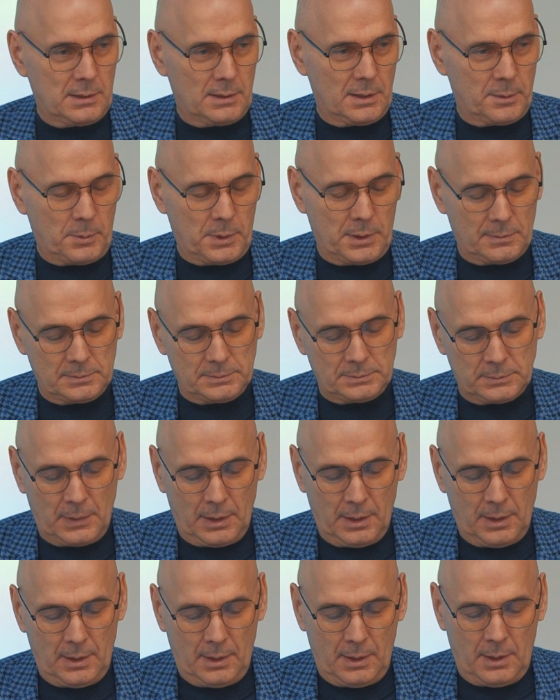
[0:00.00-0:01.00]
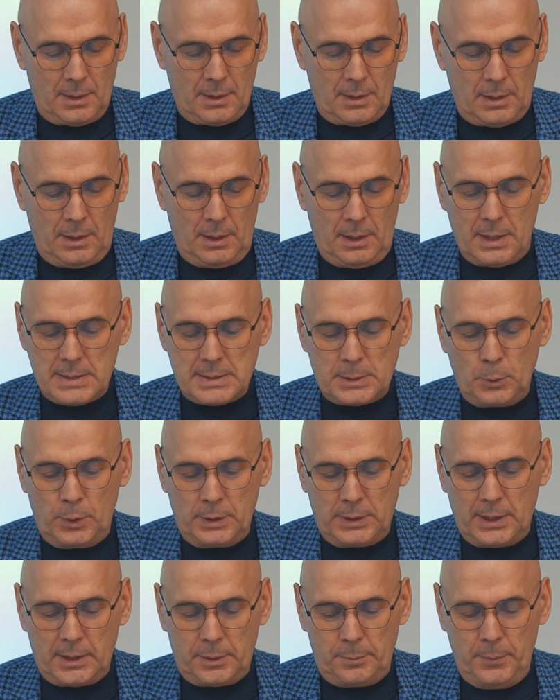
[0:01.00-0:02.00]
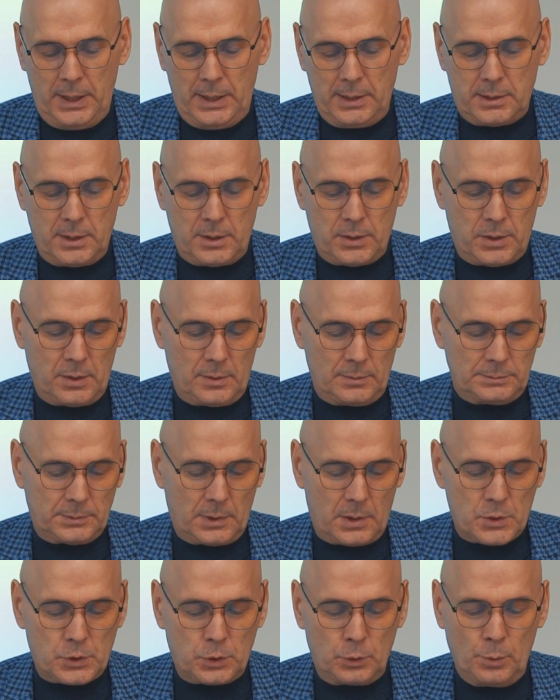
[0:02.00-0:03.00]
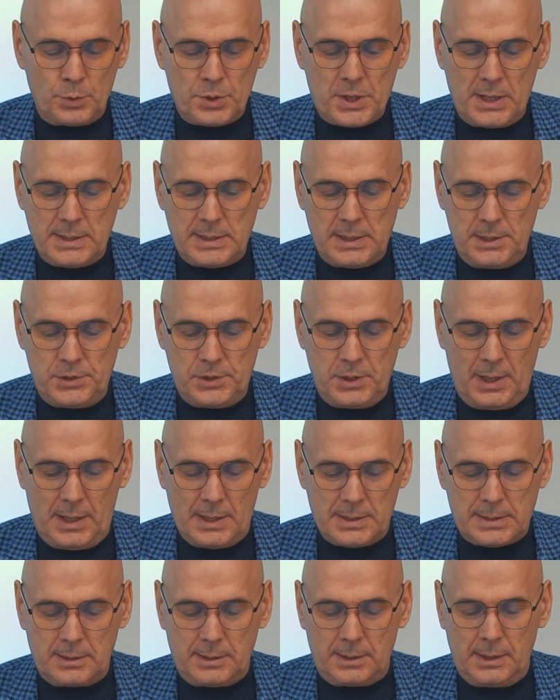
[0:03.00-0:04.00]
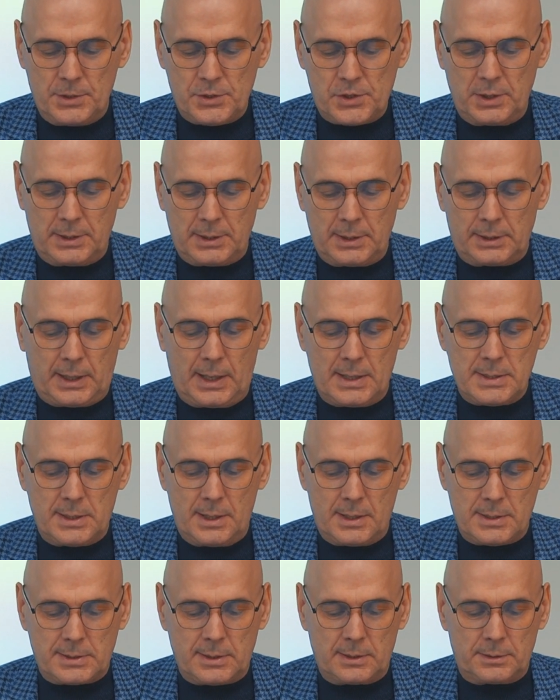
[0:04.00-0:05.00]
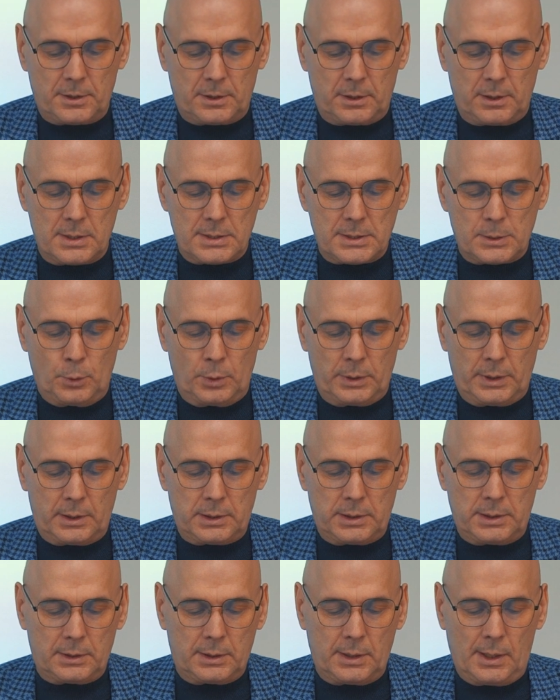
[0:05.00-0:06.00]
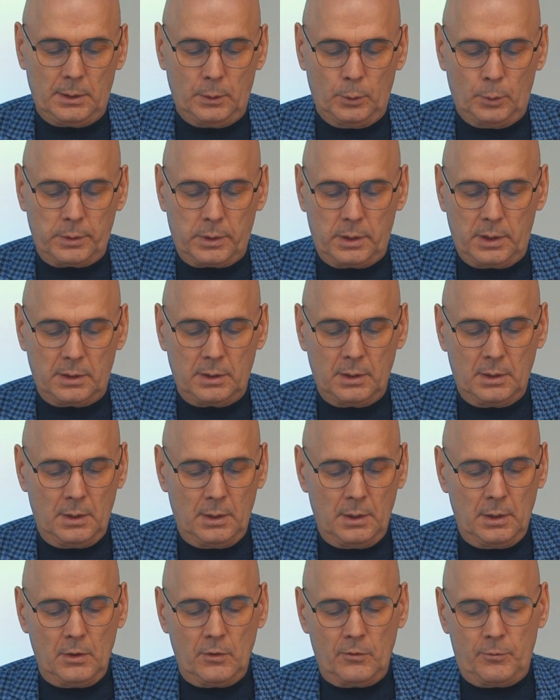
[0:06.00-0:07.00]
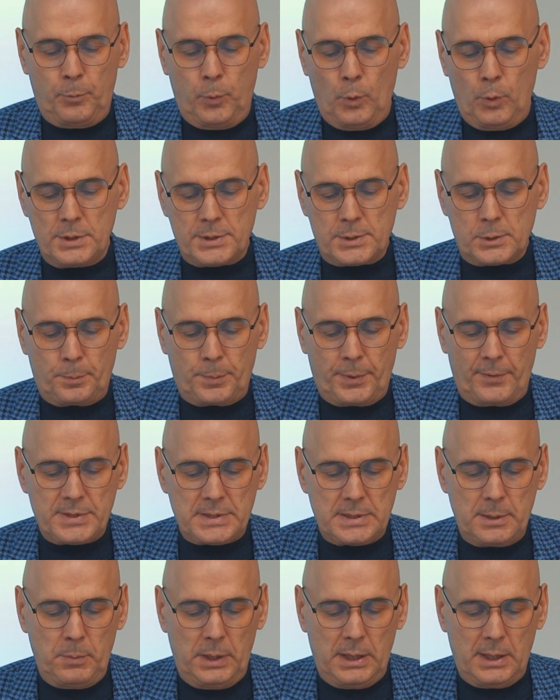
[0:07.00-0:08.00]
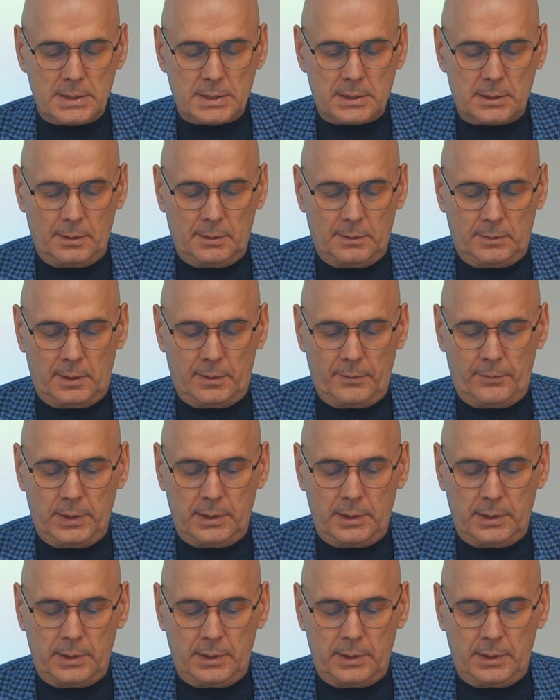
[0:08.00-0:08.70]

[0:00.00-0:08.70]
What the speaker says: It's worth noting that already today, it is necessary to abandon traditional technologies